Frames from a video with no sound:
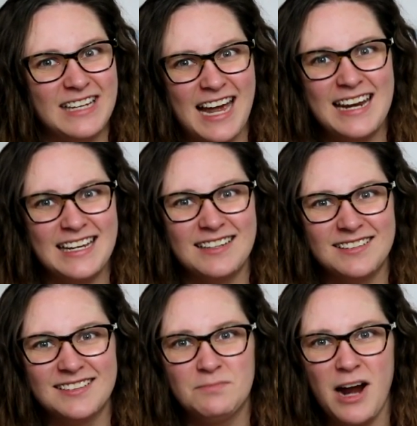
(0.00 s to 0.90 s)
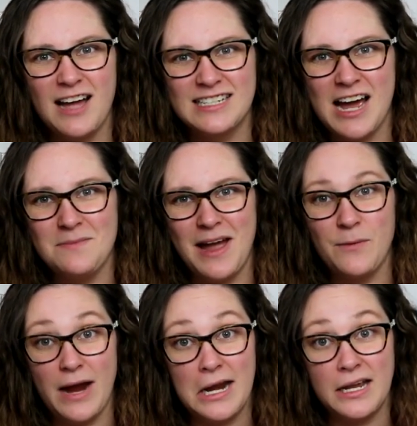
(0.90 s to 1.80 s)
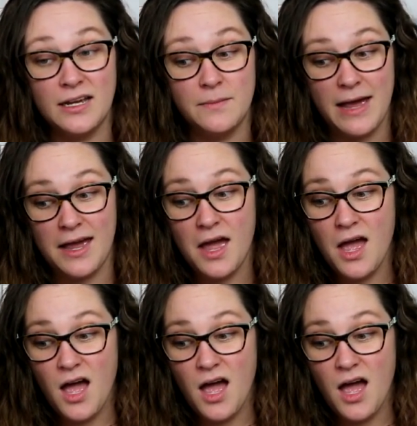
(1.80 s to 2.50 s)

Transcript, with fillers: kind of brought down my rating a bit.